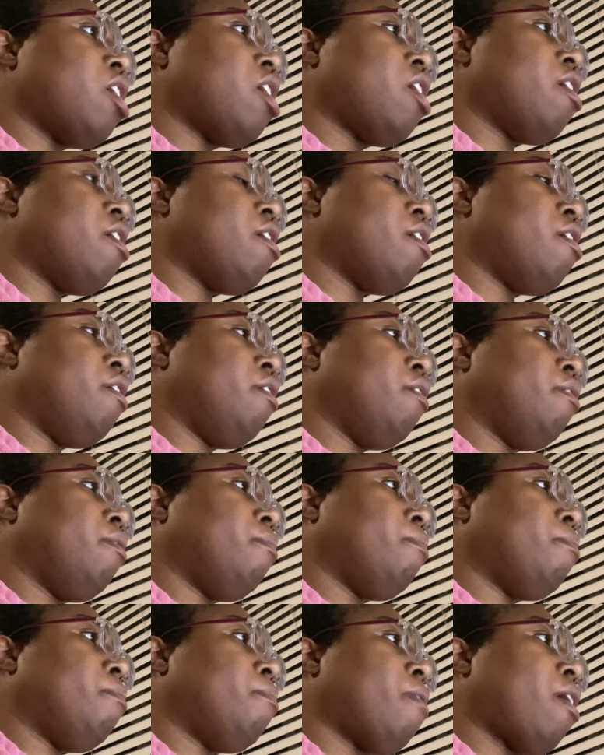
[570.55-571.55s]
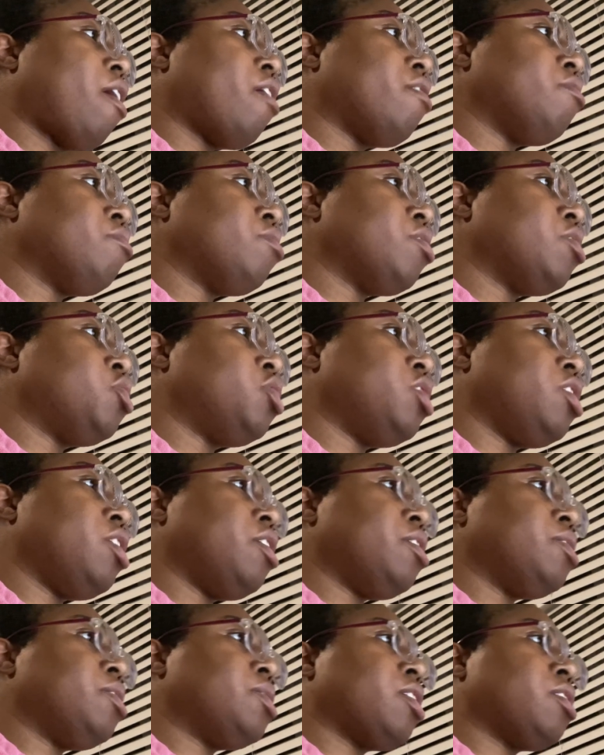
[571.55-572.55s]
I don't think she
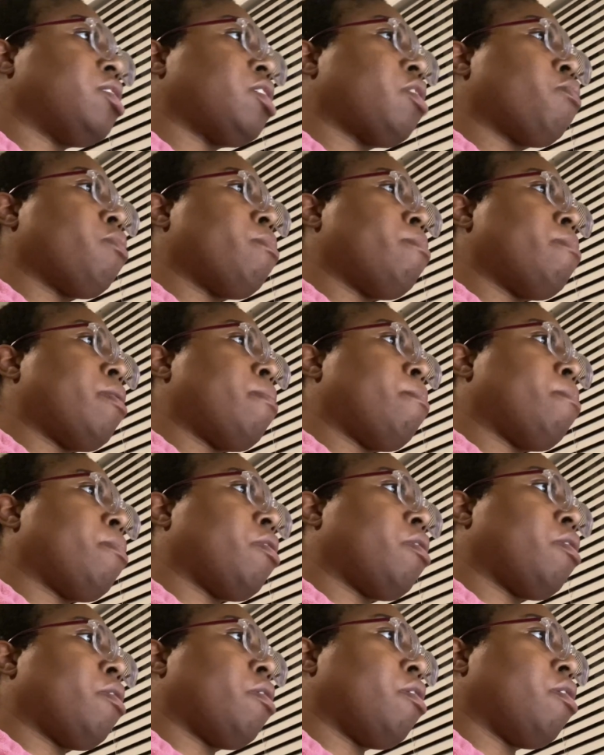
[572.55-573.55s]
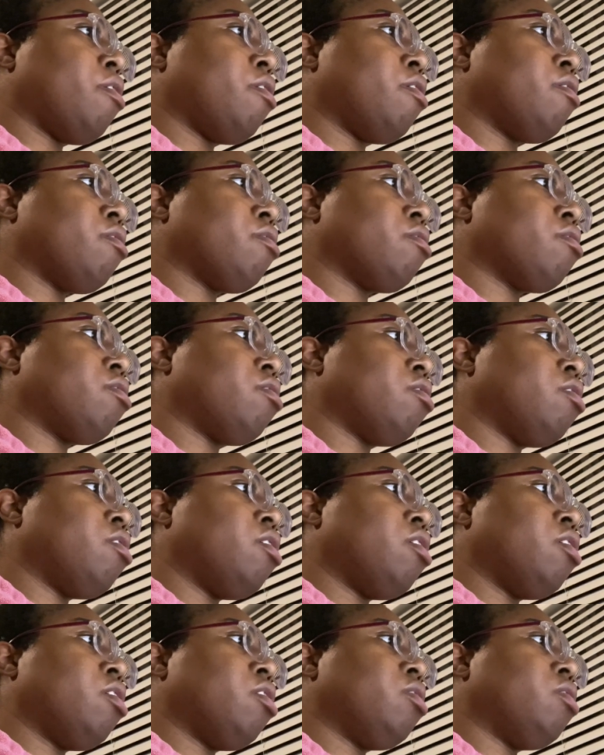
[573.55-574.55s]
is because I remember,
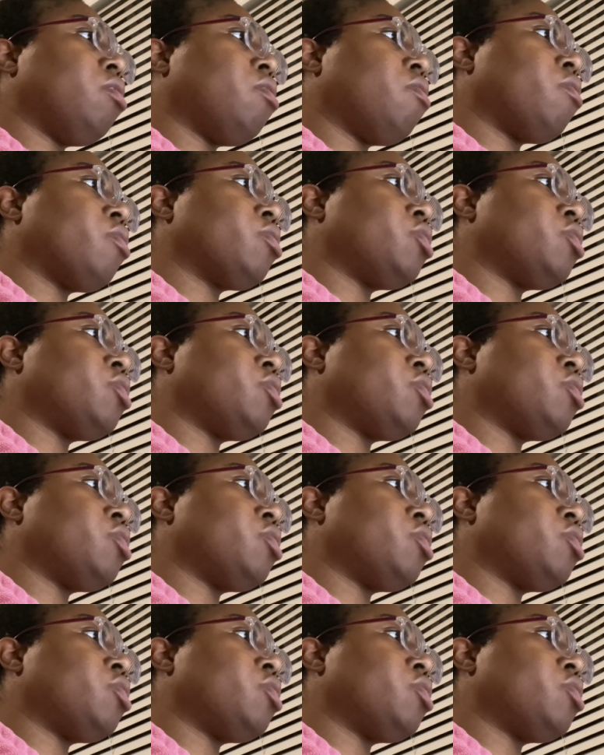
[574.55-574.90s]
Lord